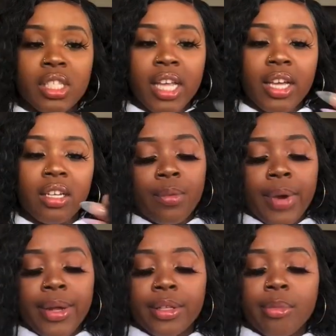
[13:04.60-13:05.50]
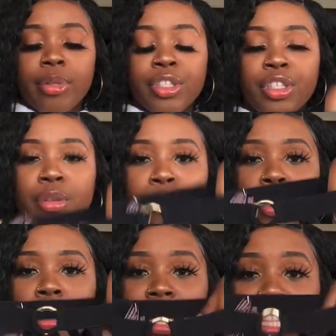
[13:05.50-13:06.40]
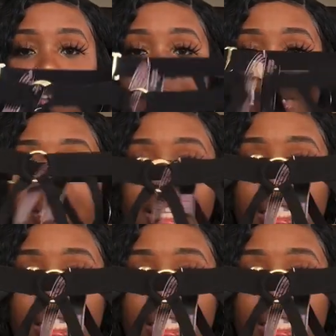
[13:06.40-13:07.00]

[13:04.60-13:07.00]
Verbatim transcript: like a regular push-up bra, like that very sexy